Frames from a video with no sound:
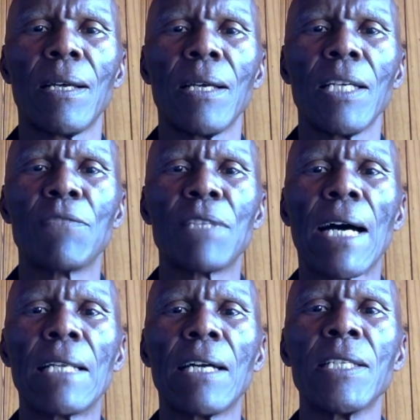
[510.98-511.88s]
If the
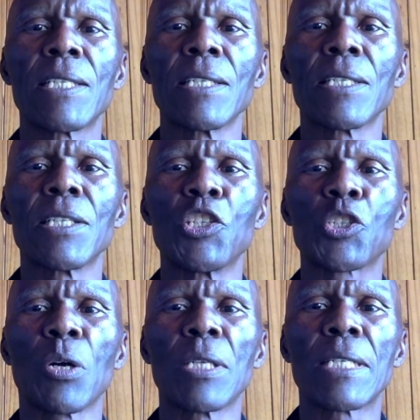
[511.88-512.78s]
analysis is
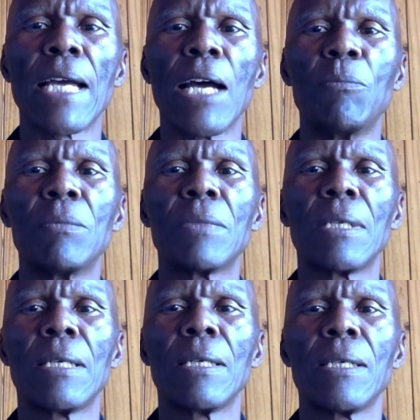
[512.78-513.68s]
short-term,
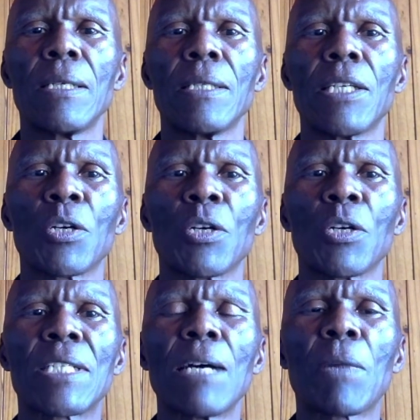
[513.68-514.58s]
the
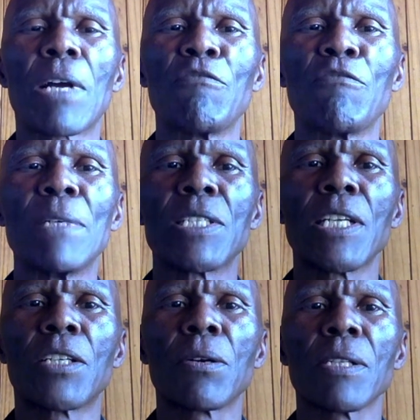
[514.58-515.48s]
short-term government
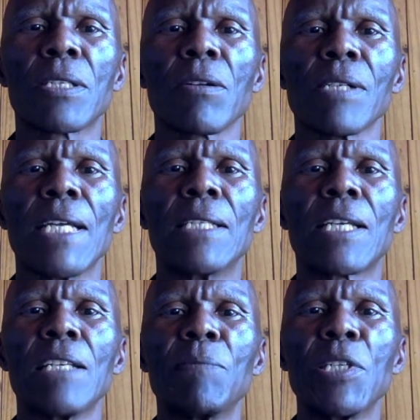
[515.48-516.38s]
security rate
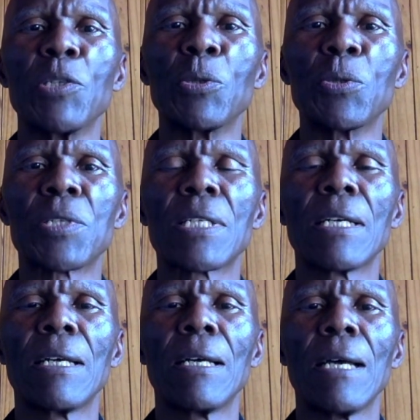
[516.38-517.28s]
can be used
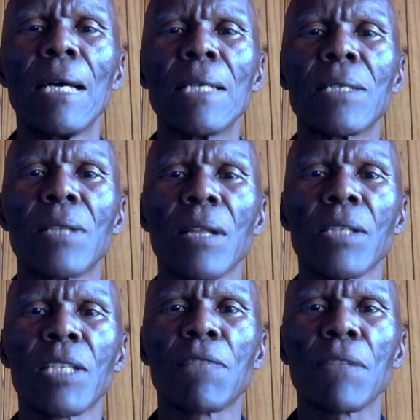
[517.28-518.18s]
as the
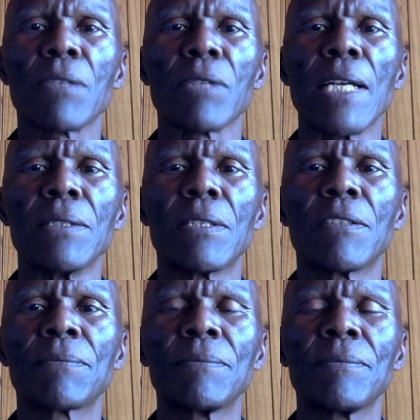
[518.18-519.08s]
risk-free rate.
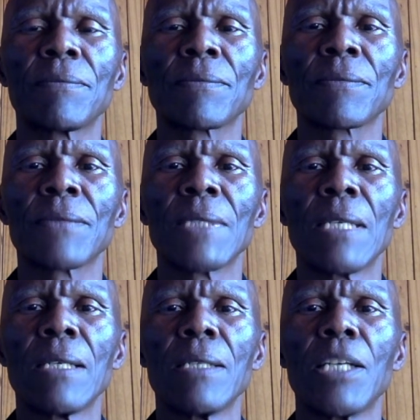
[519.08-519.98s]

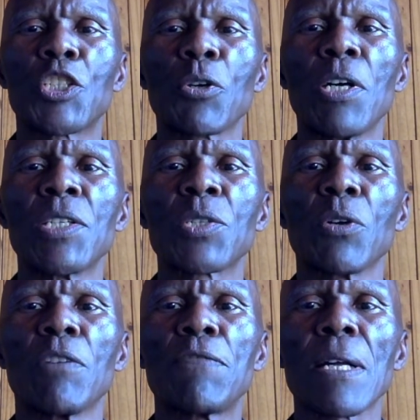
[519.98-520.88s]
The choice
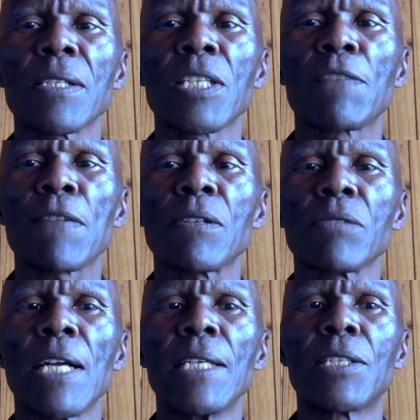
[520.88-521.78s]
of a risk-free
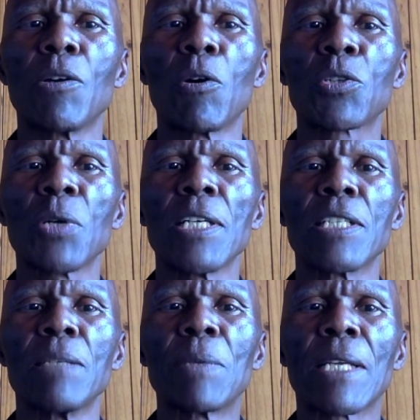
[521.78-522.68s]
rate also has
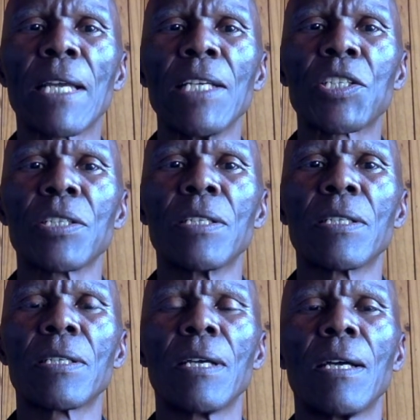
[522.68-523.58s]

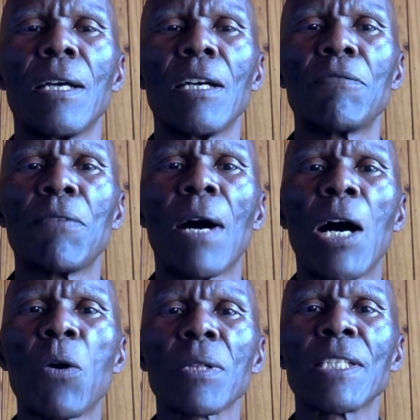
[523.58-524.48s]
implications for
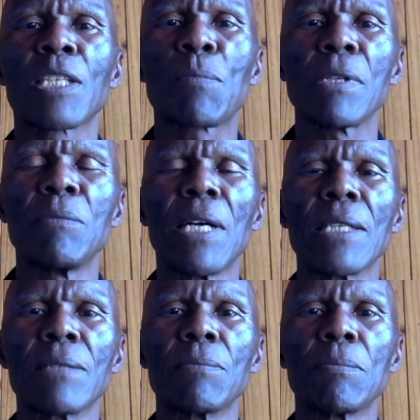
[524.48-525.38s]
how risk
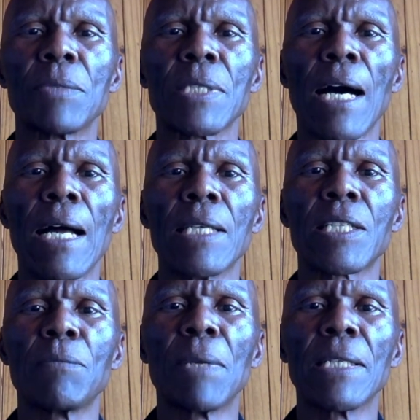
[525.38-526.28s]
premiums are
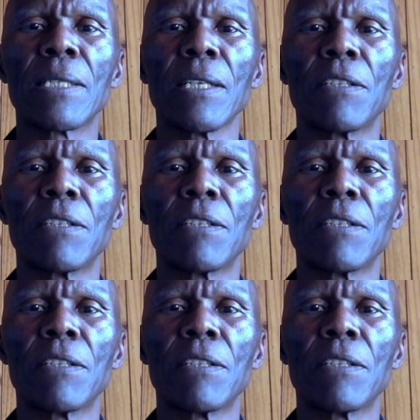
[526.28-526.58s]
estimated.